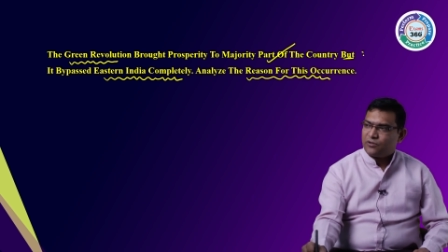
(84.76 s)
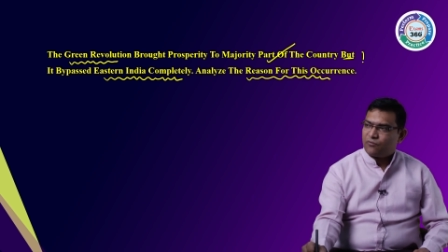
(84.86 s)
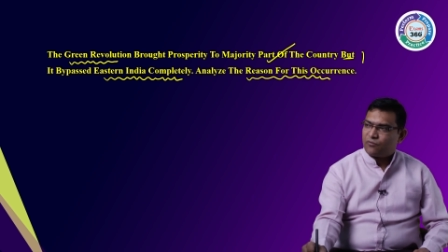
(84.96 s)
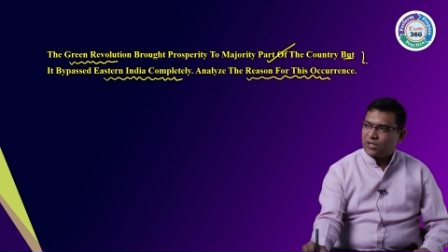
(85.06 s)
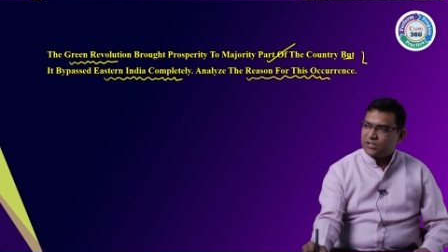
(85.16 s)

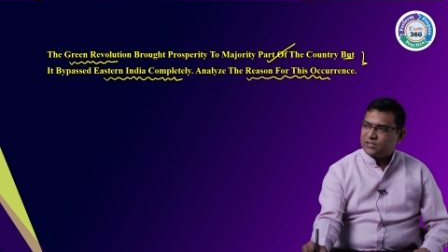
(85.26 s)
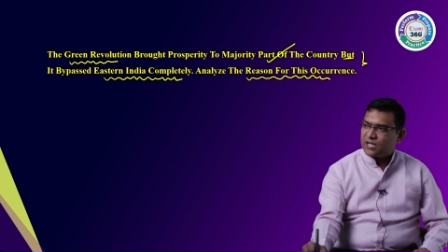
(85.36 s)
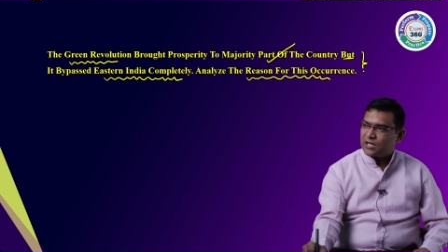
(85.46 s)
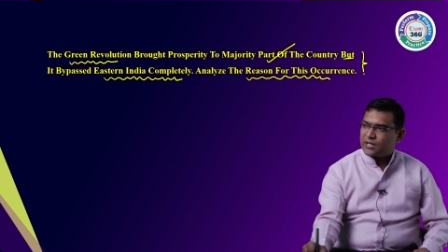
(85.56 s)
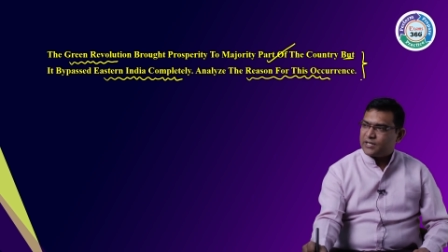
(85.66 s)
What is
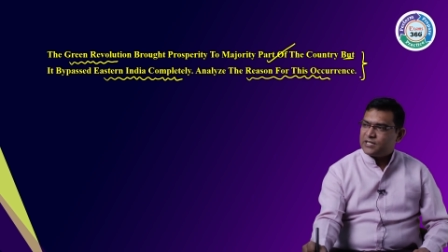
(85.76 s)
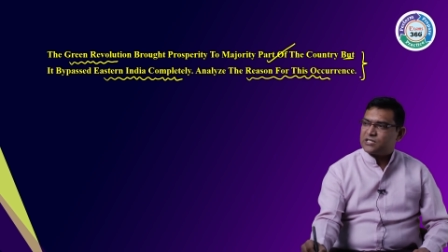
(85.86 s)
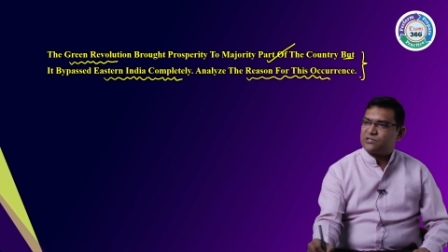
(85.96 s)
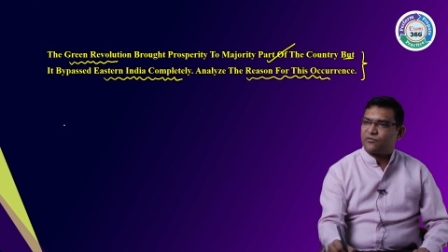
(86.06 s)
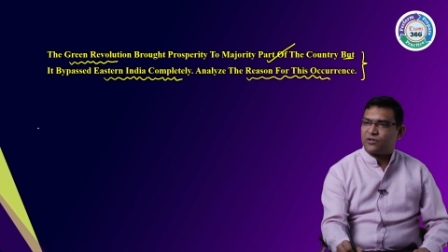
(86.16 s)
the
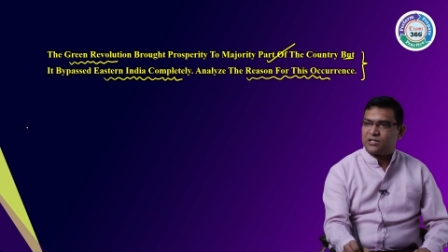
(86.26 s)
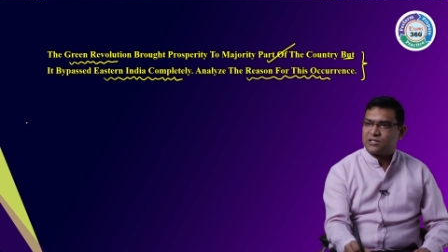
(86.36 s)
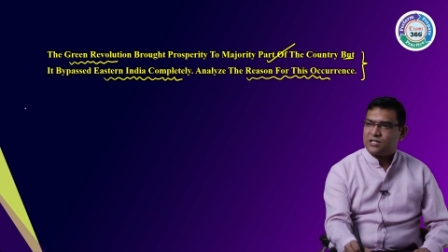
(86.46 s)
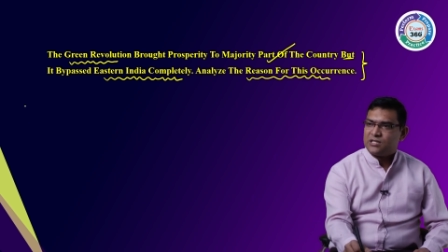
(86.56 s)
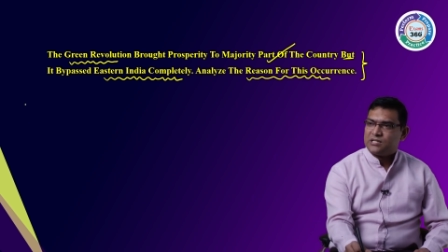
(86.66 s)
reasons for
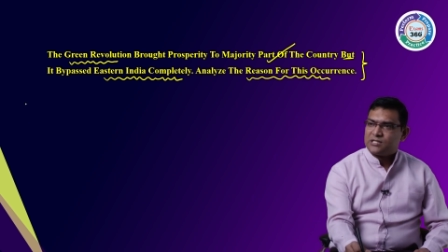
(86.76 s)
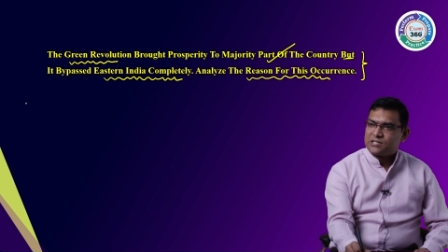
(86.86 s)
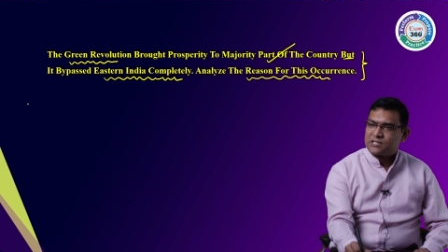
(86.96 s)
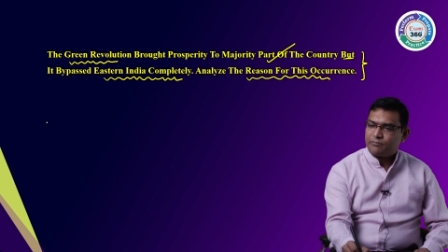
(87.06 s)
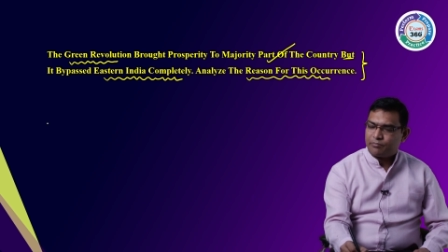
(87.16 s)
this?
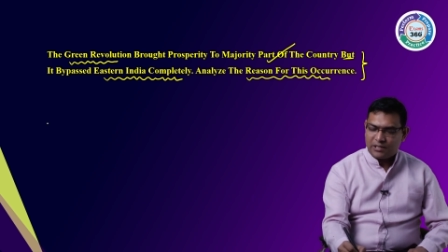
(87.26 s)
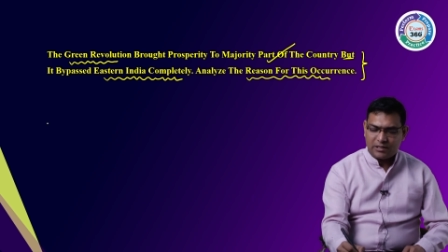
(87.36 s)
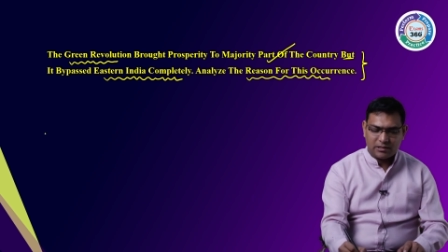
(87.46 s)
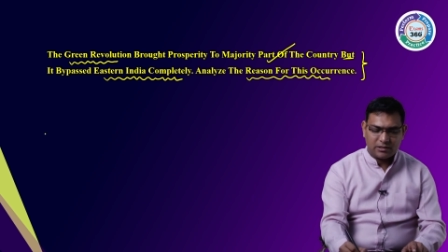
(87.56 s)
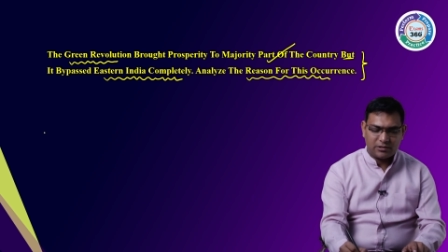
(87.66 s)

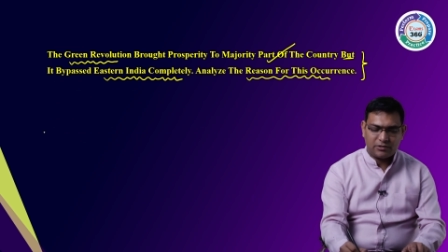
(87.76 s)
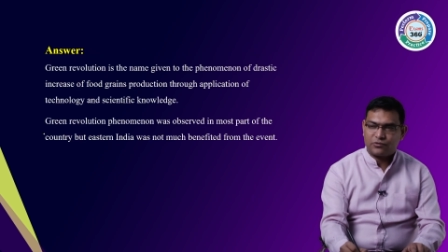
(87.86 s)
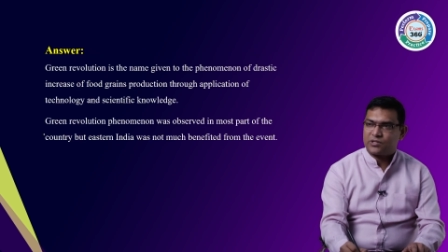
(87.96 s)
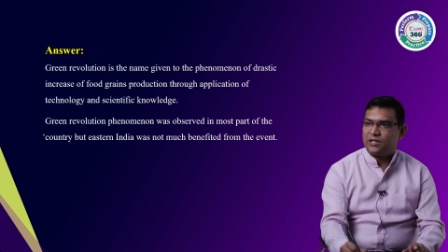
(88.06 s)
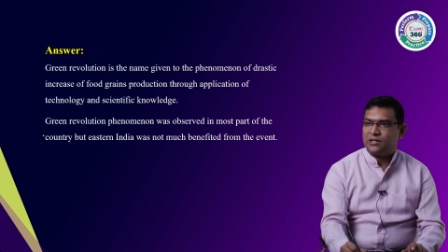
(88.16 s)
Simply, you
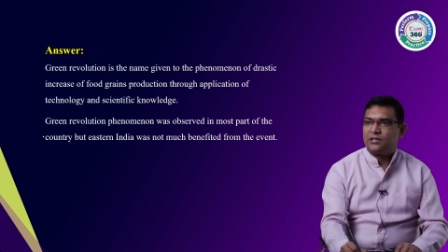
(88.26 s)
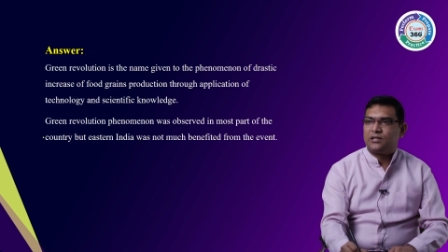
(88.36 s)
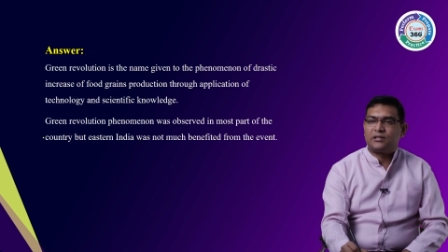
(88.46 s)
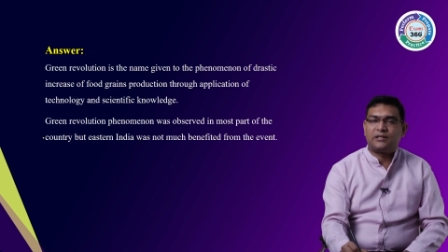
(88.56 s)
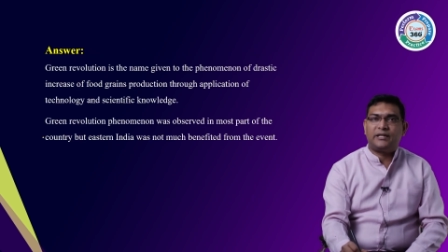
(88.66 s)
see
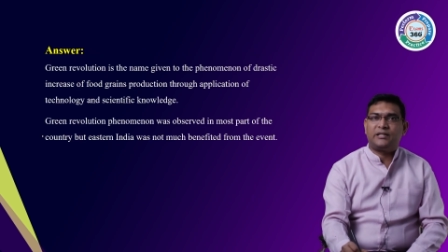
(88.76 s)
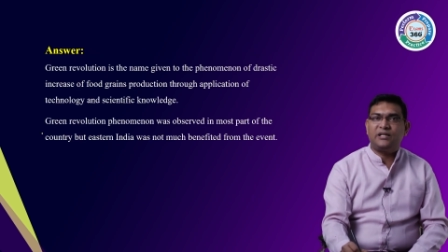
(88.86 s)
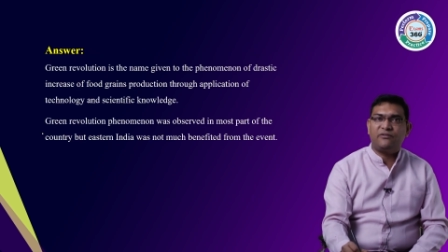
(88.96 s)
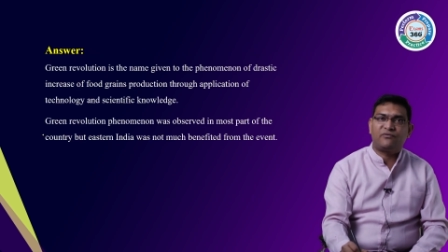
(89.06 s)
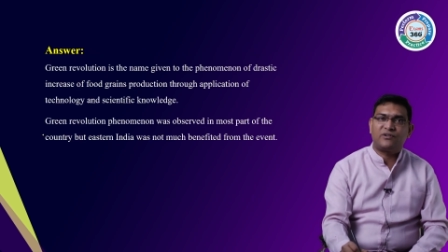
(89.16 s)
that
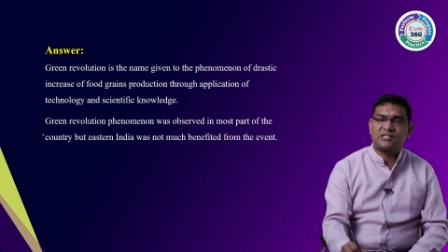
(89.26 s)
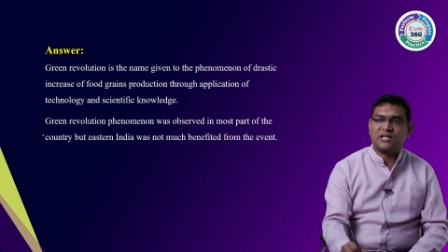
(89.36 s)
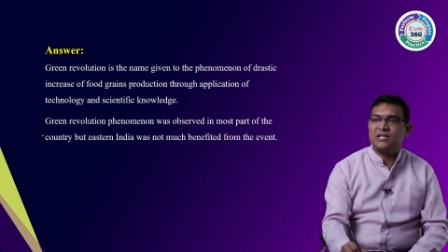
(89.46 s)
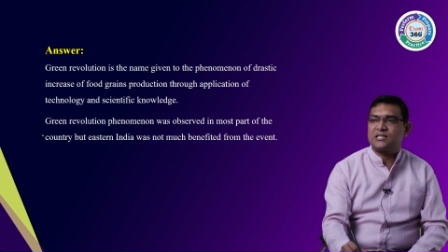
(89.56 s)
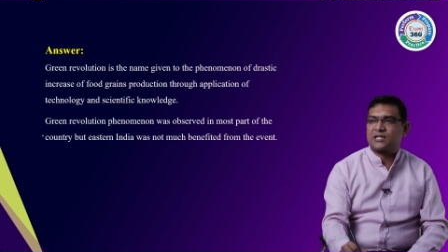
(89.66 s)
first
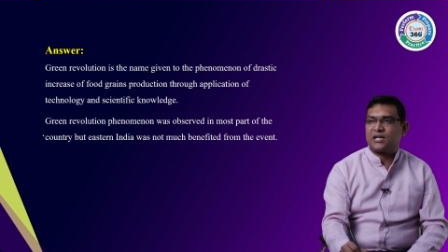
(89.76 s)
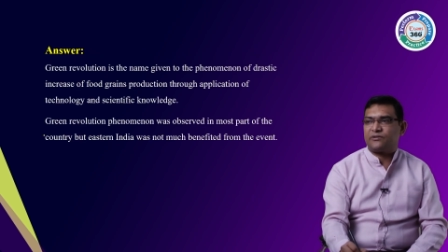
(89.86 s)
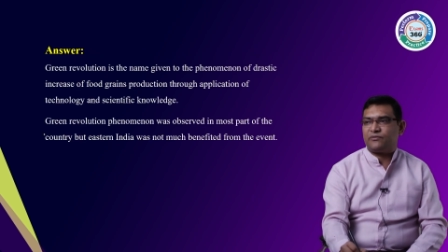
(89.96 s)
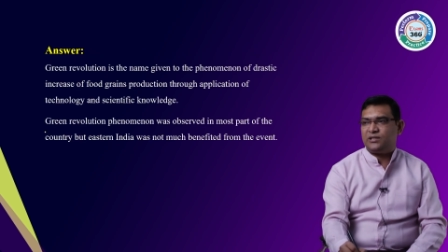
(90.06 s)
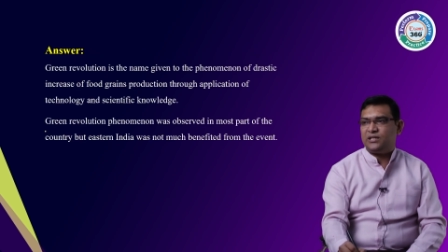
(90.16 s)
I'll
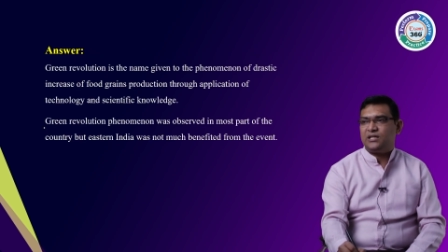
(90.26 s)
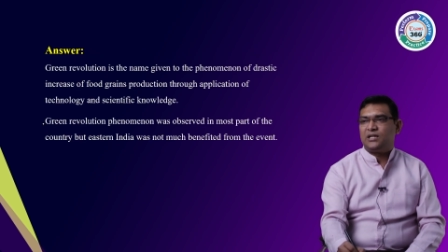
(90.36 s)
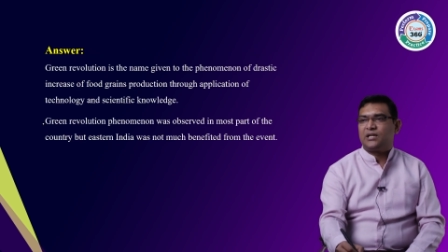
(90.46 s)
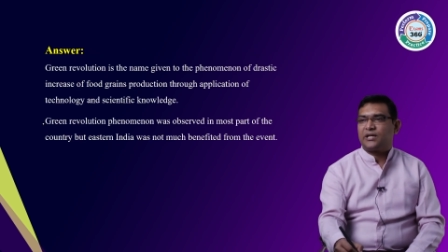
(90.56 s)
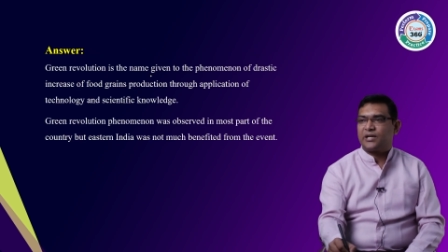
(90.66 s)
start with the
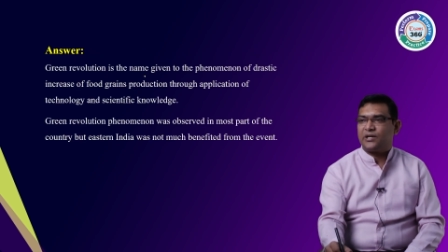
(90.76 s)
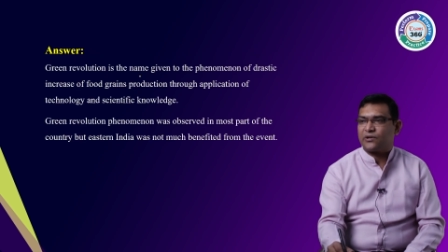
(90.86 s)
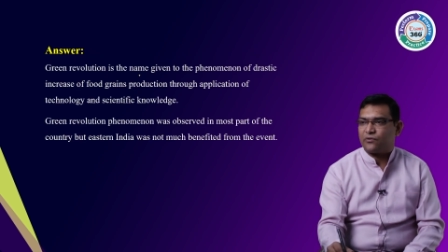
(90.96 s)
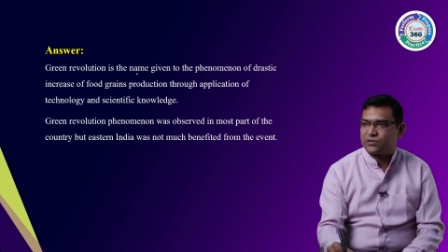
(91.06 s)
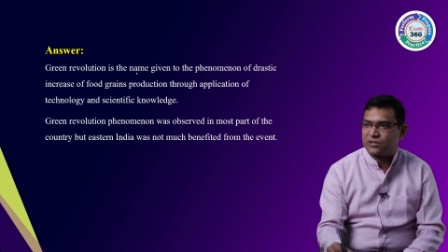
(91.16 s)
Green
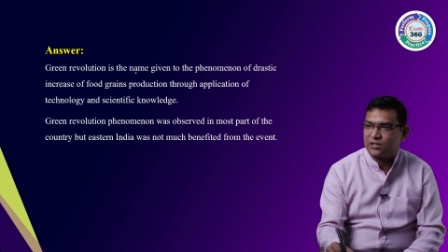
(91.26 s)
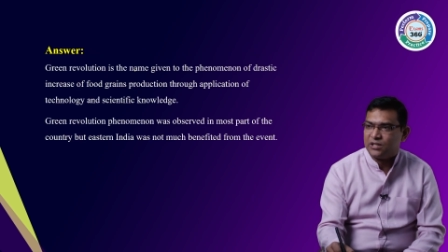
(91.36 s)
Revolution.